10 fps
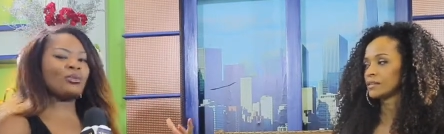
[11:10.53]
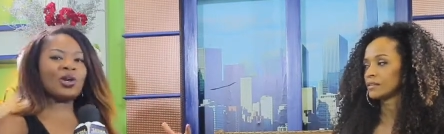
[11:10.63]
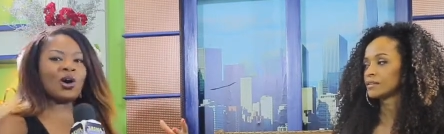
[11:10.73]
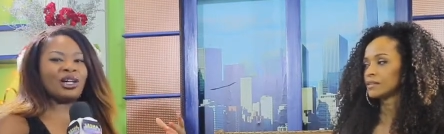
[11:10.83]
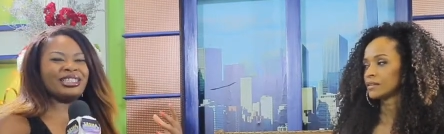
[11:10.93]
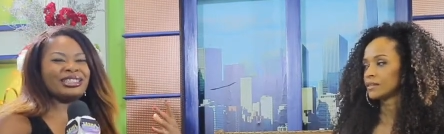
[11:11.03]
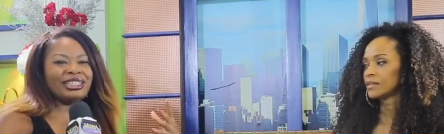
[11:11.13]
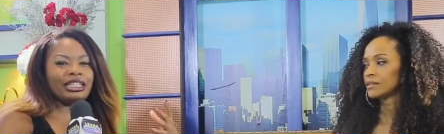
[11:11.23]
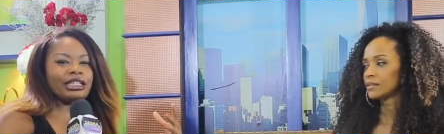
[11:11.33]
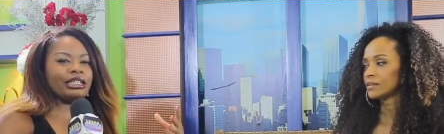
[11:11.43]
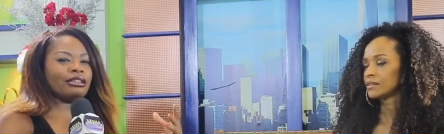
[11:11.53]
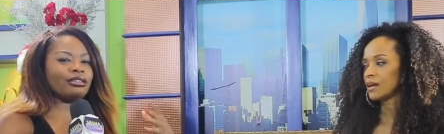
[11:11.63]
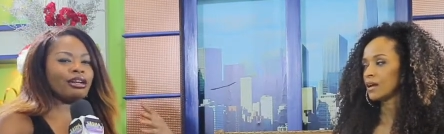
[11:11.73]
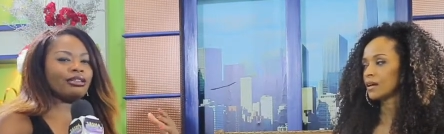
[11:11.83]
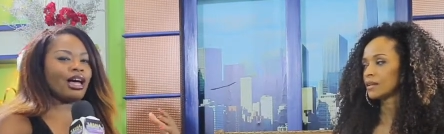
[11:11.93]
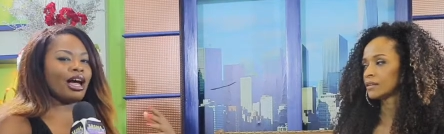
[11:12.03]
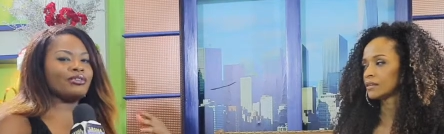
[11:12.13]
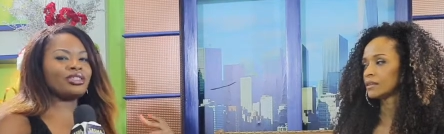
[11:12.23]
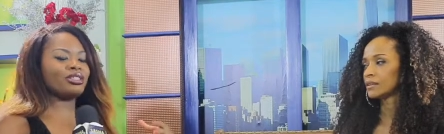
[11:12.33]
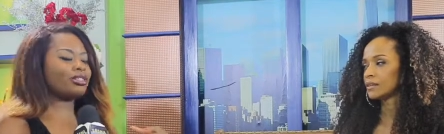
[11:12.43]
Speaker 1: we all need in yeah. our
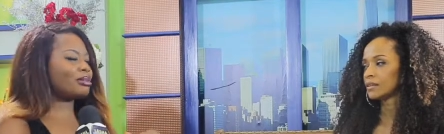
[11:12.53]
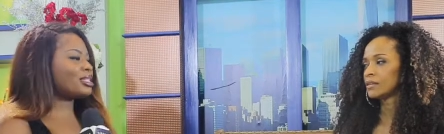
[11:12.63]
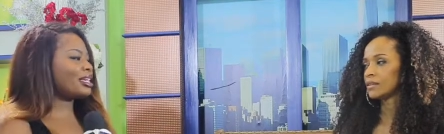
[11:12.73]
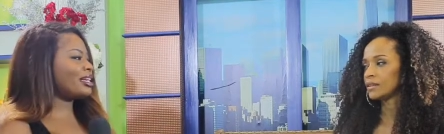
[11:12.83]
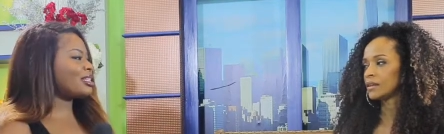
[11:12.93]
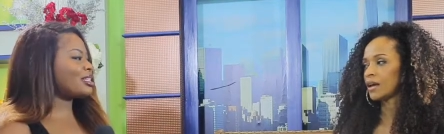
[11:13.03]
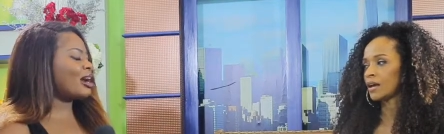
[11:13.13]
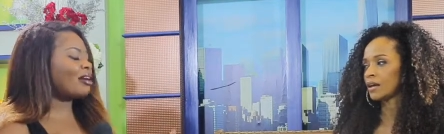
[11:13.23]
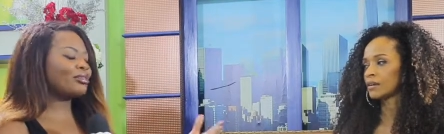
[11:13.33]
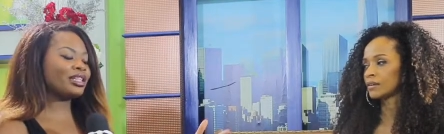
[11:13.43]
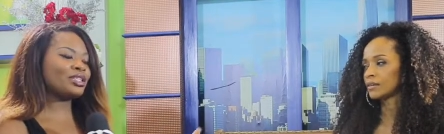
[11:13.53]
lives. You know what I'm saying? Yeah. So I really